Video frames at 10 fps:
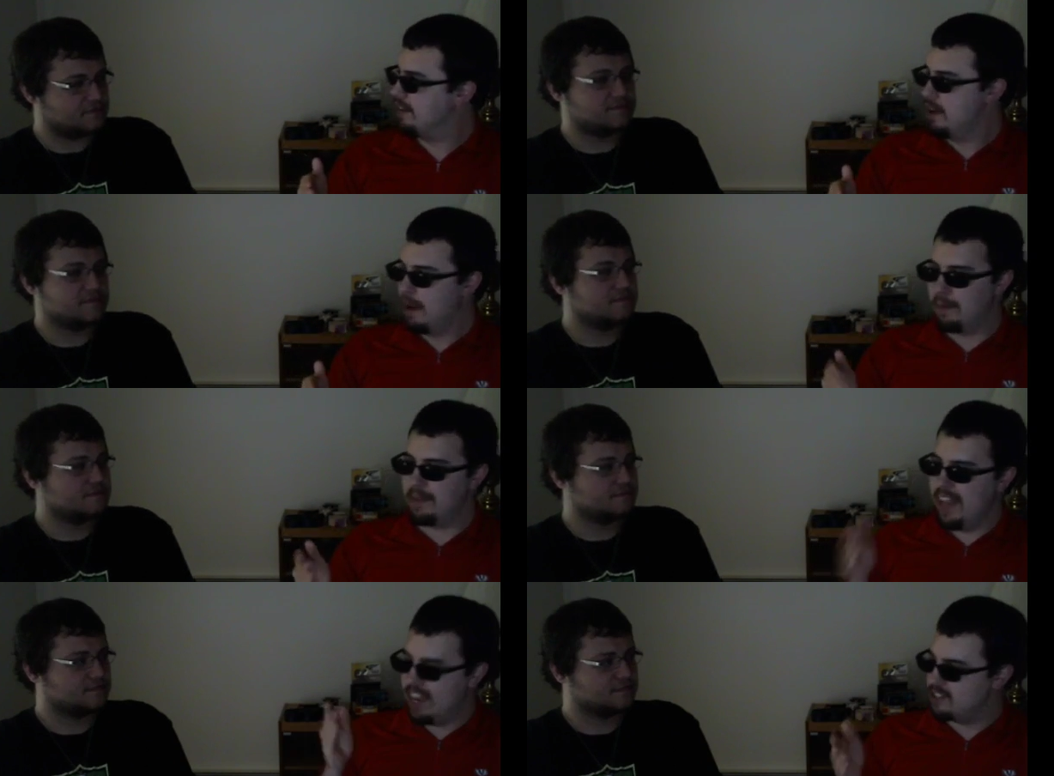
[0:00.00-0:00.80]
Speaker 1: But they
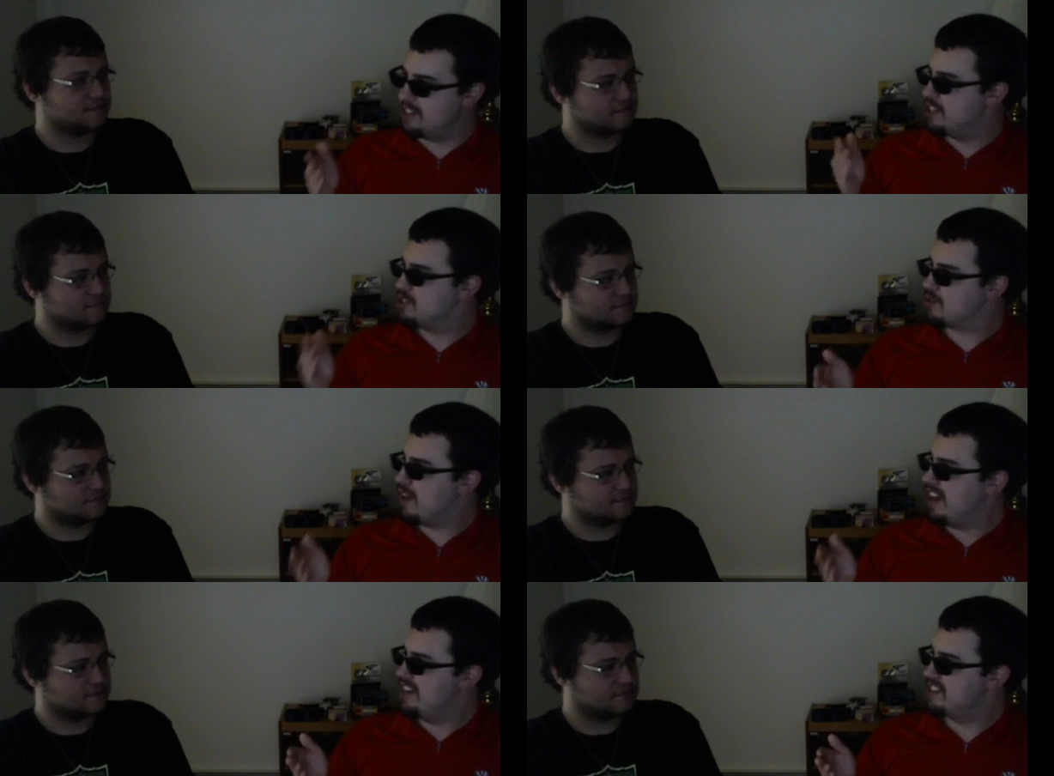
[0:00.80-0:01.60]
actually
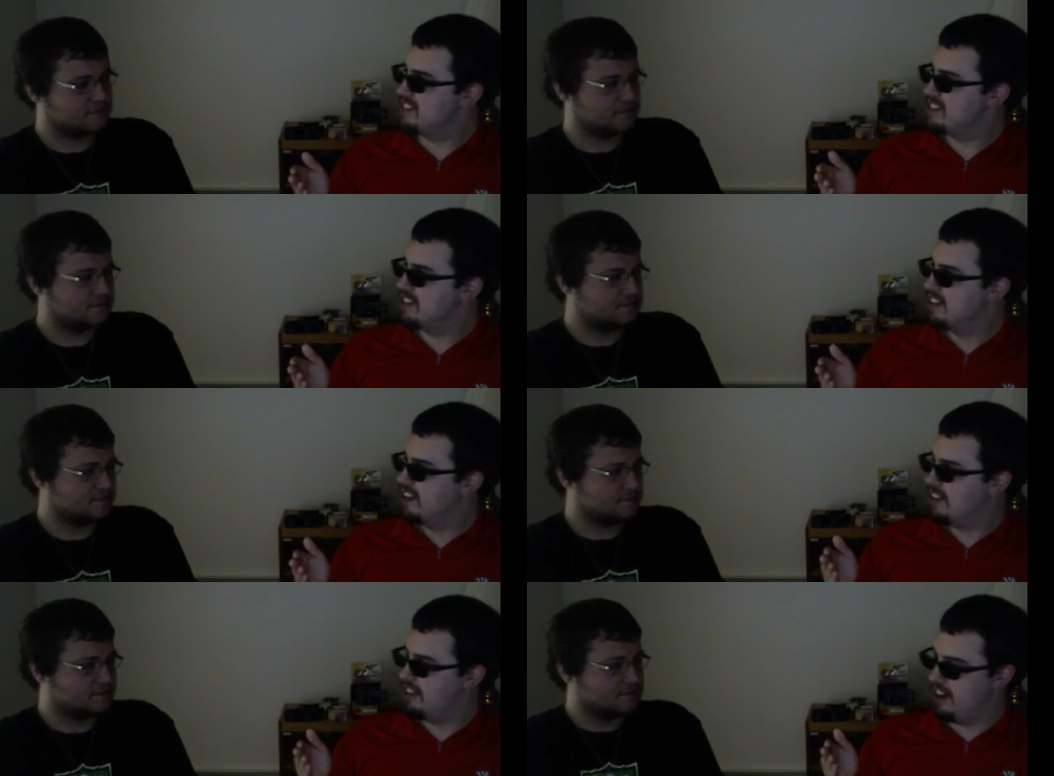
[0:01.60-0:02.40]
address
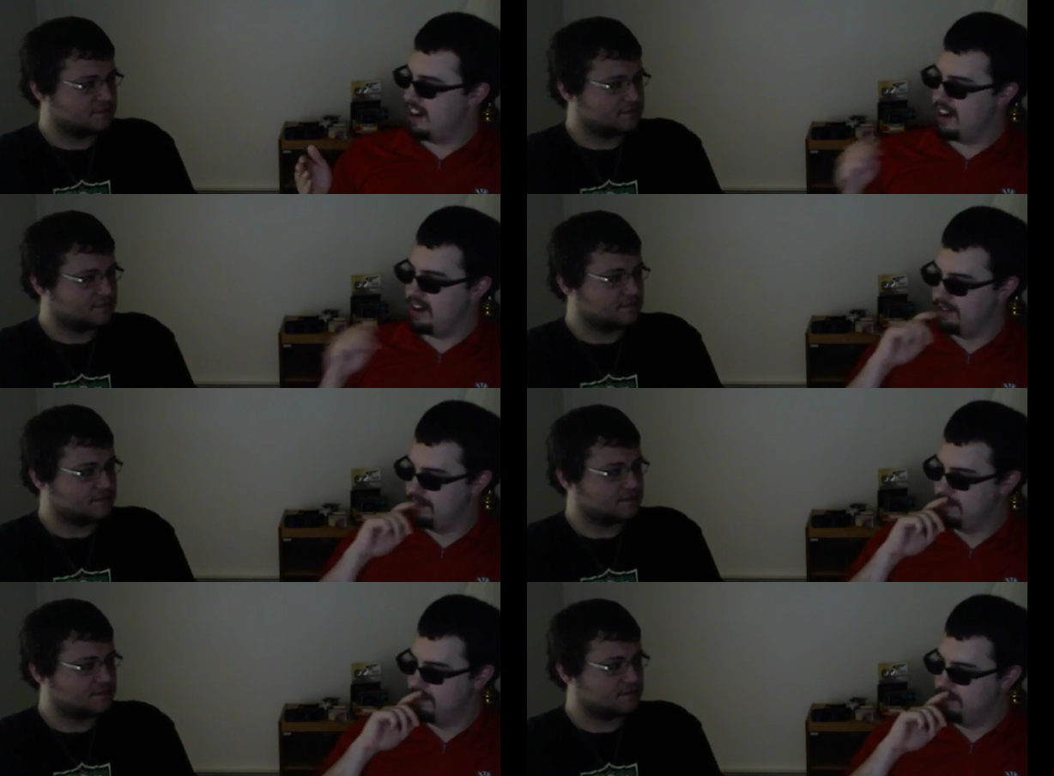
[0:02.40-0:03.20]
their
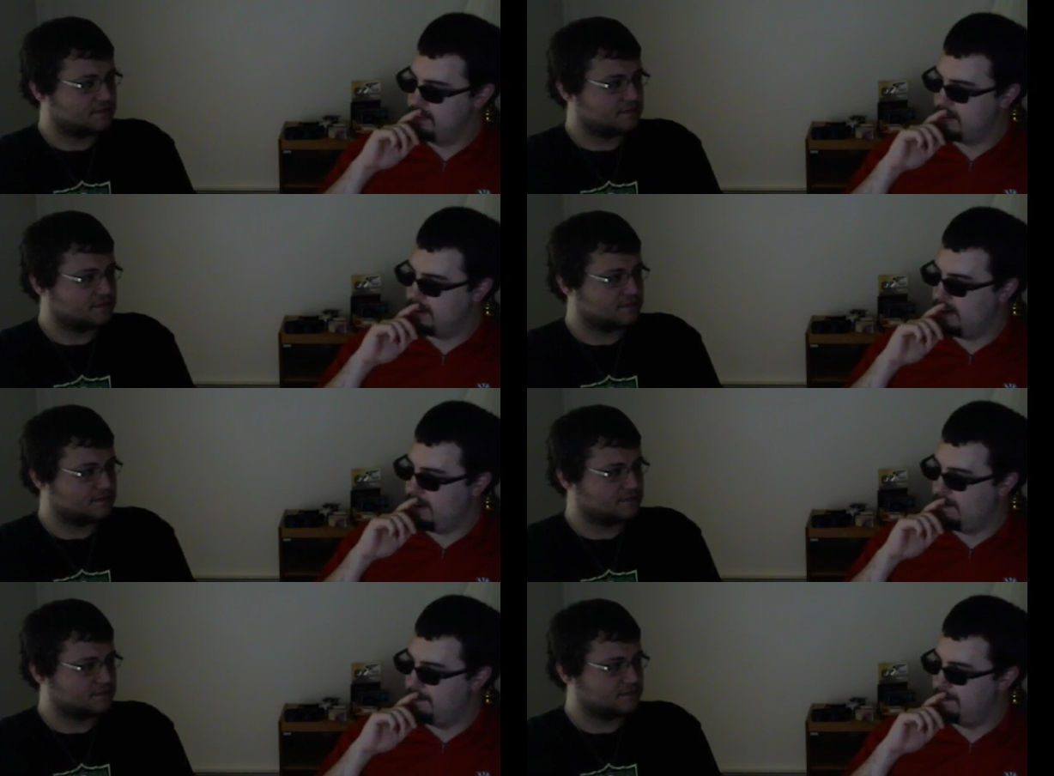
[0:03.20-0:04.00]
um
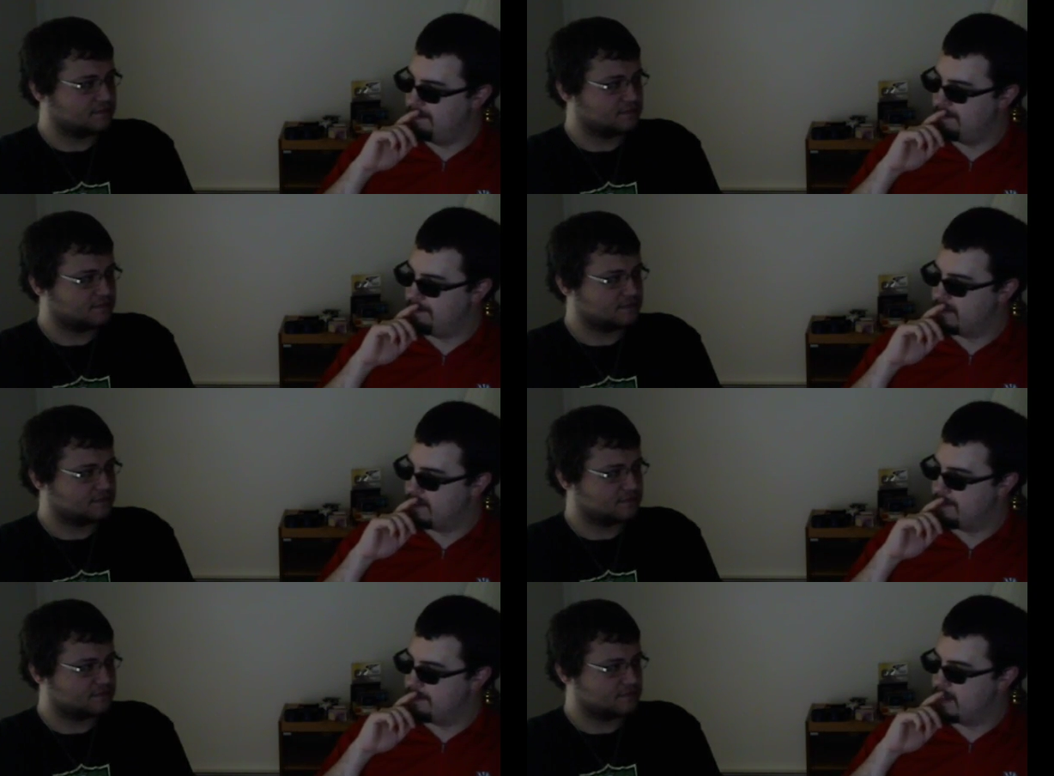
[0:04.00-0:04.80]

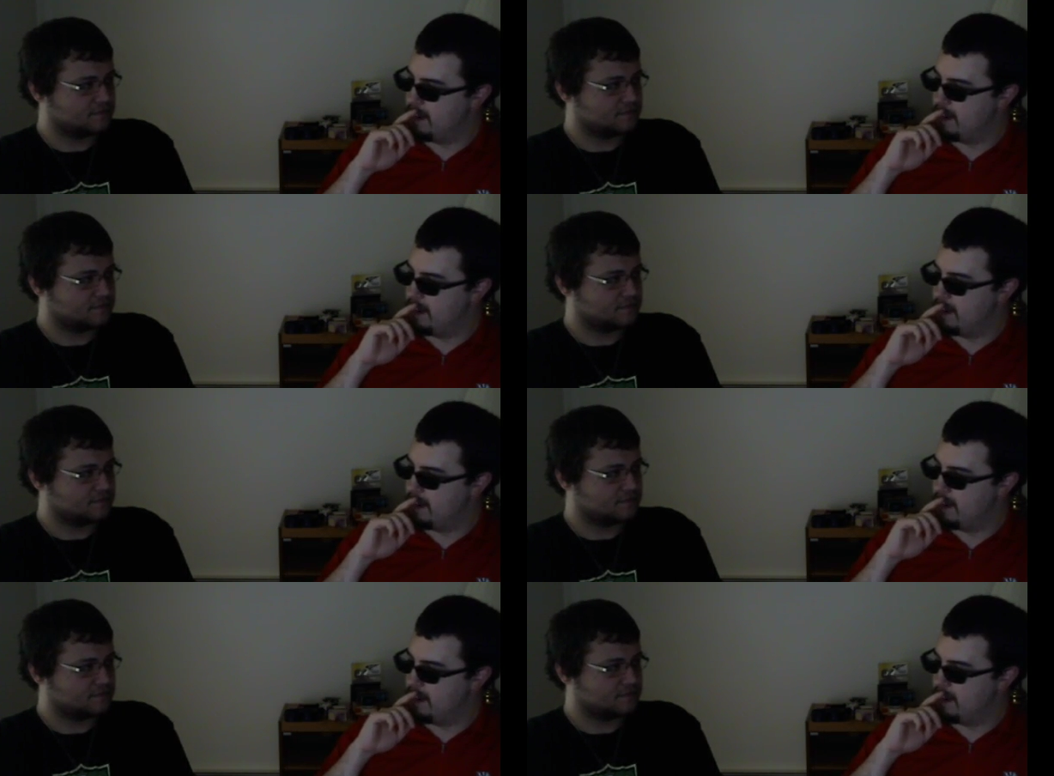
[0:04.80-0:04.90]
their